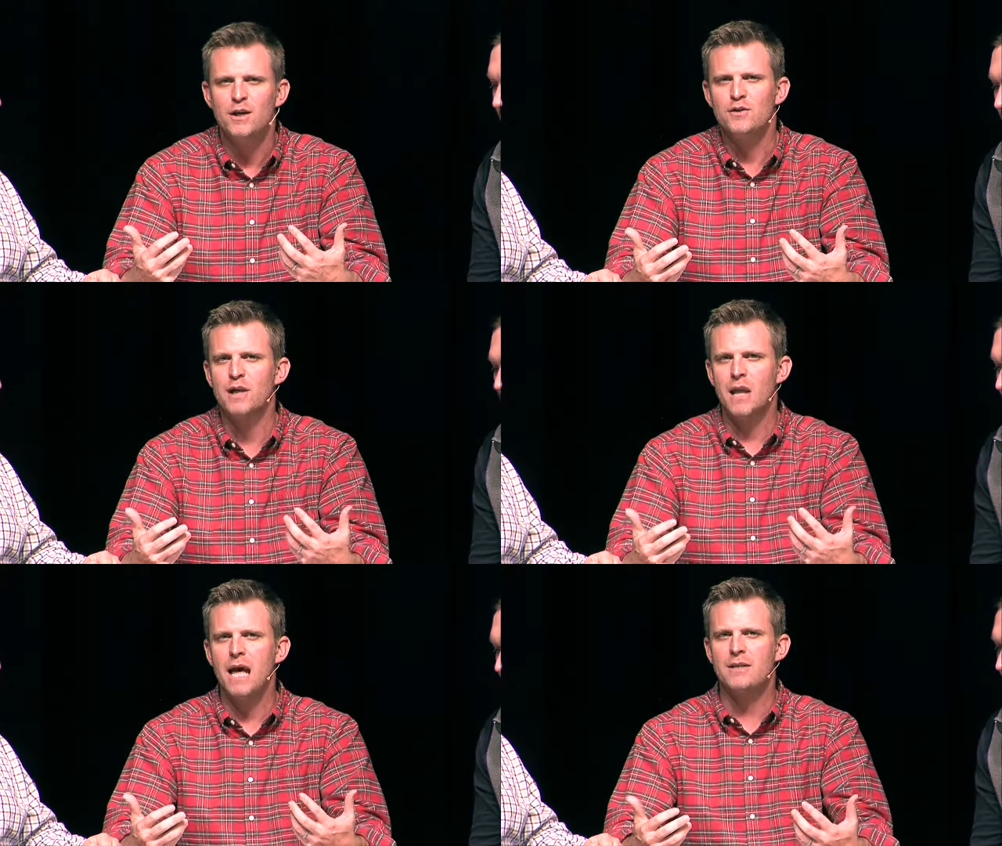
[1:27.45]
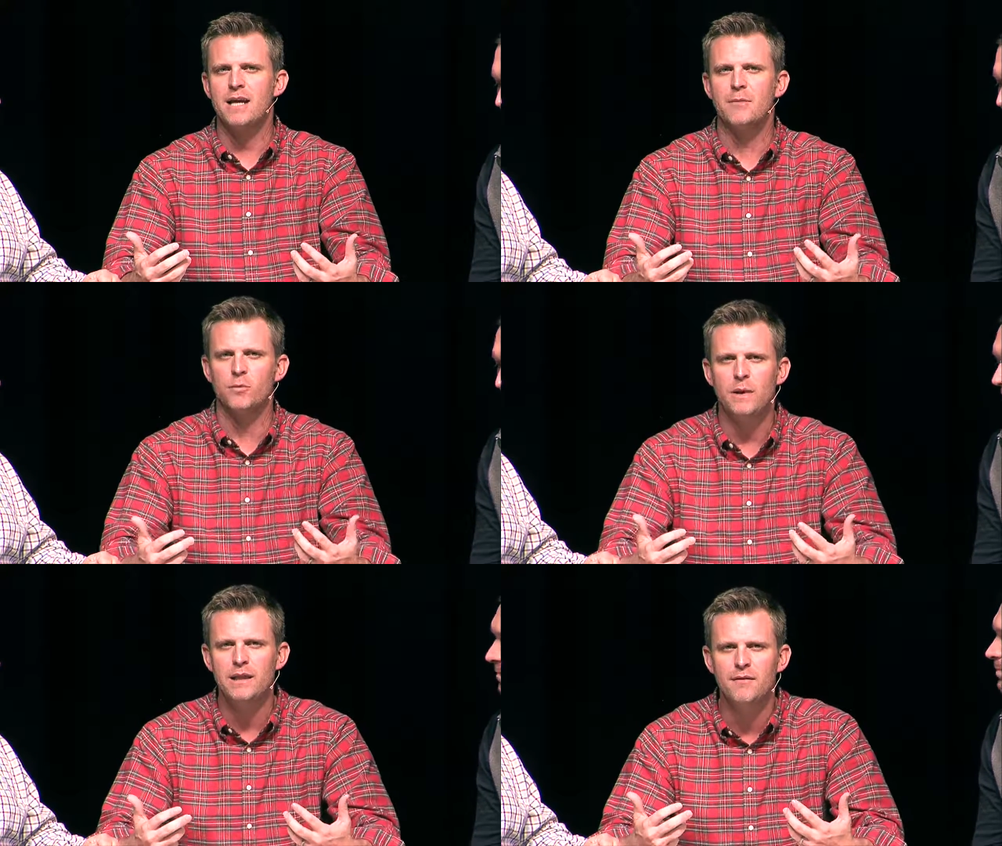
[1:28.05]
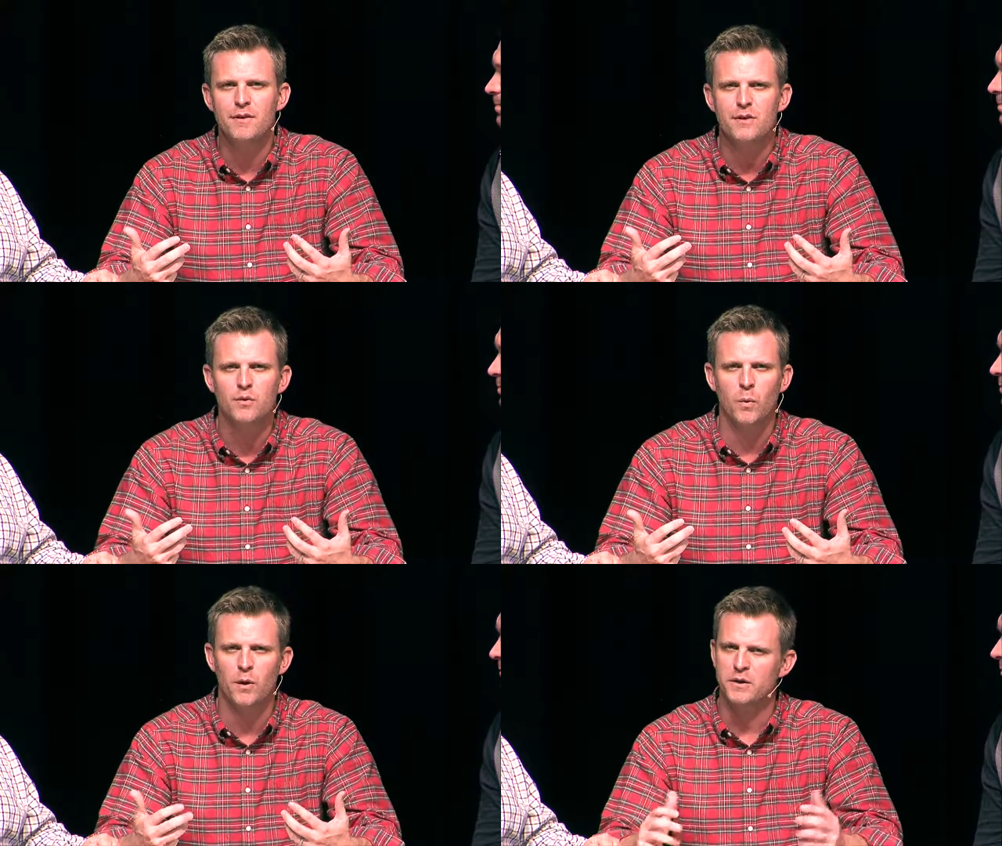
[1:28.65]
You see, a lot of times we live in
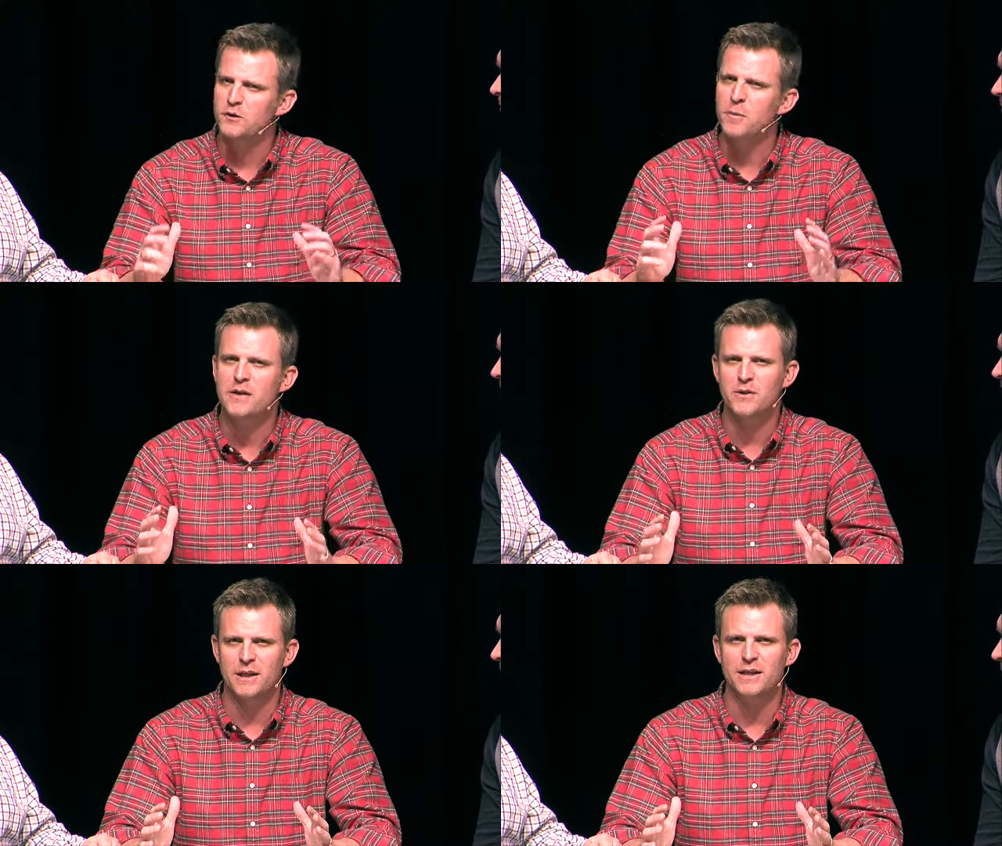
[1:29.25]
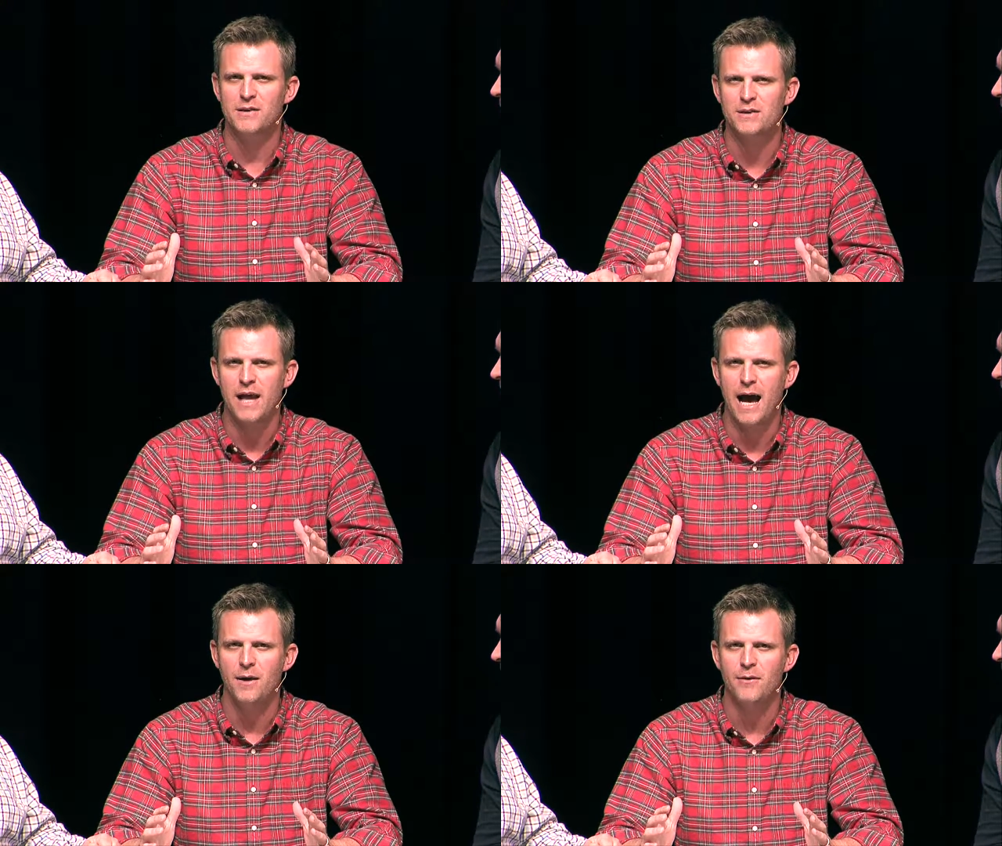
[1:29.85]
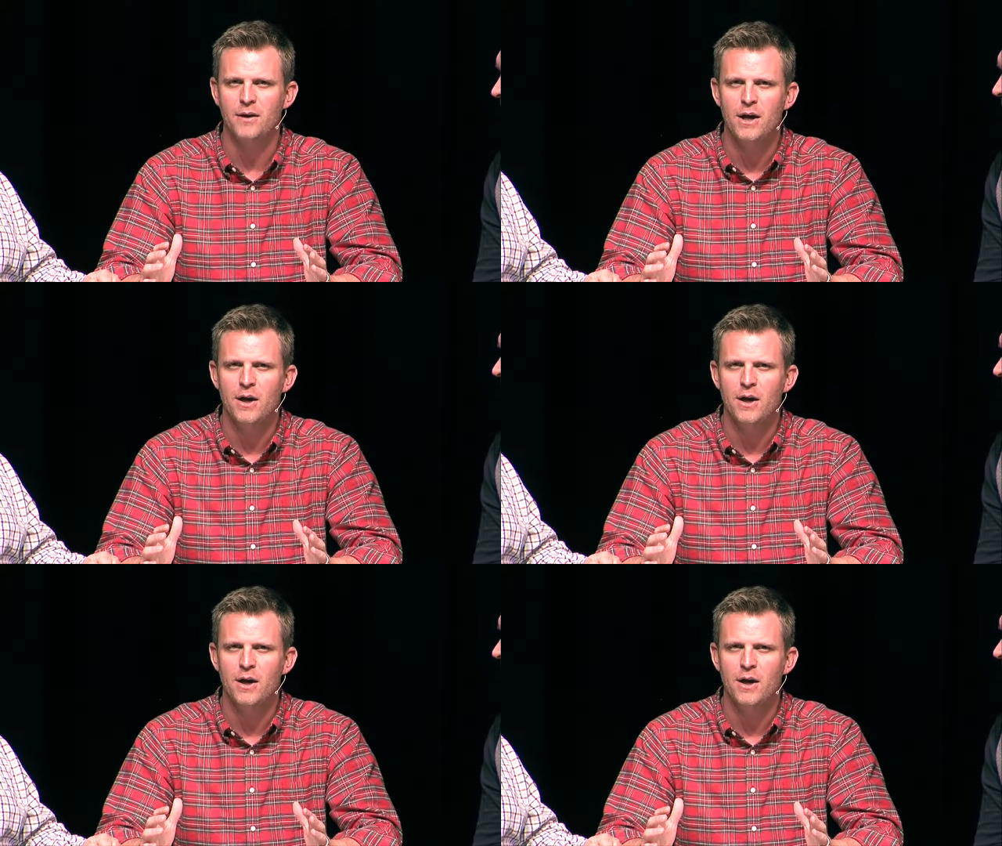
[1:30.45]
this world, especially in the South,